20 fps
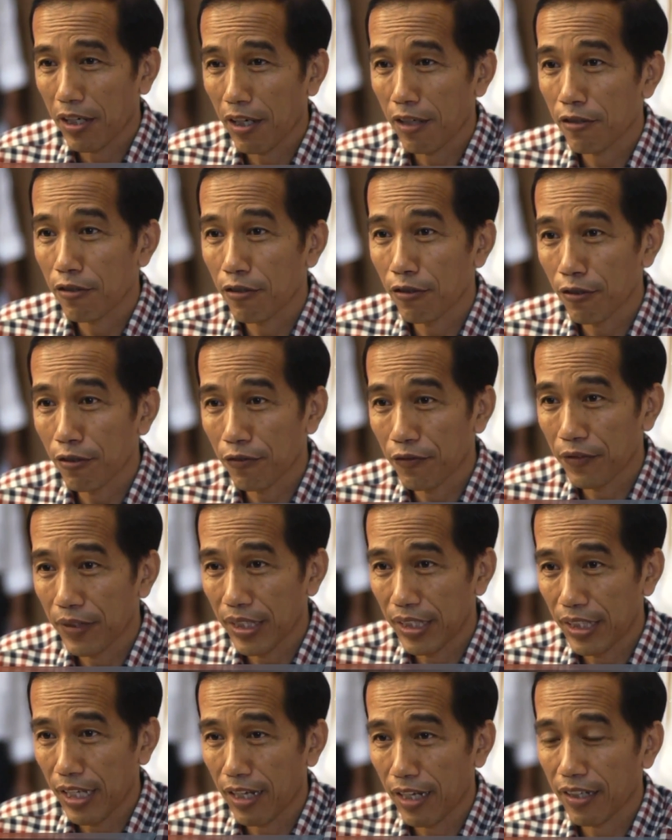and
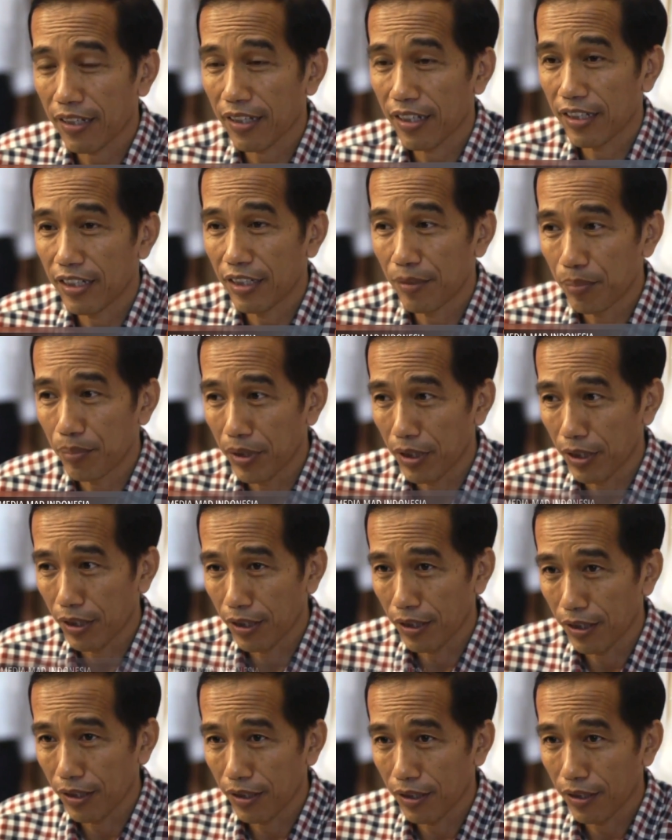die-hard heavy
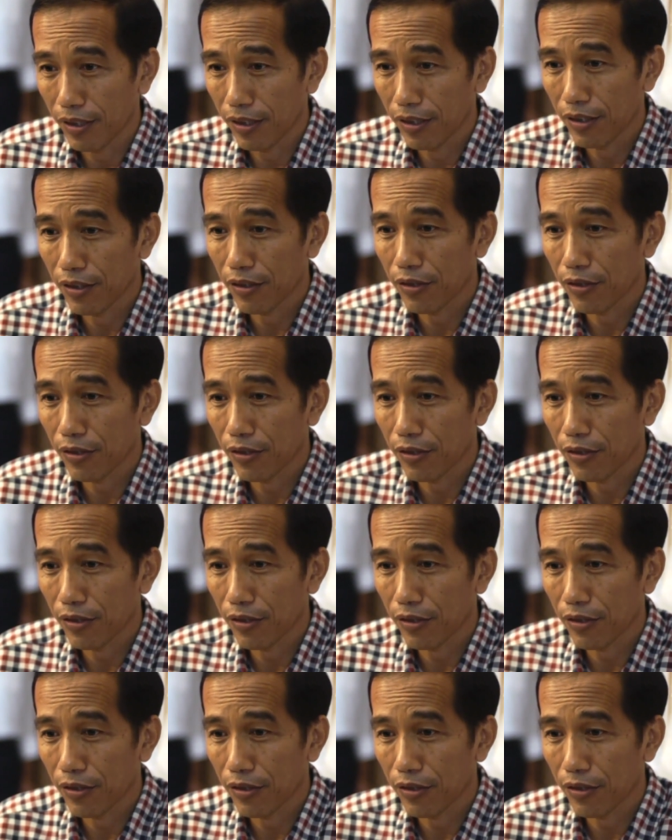metal fan.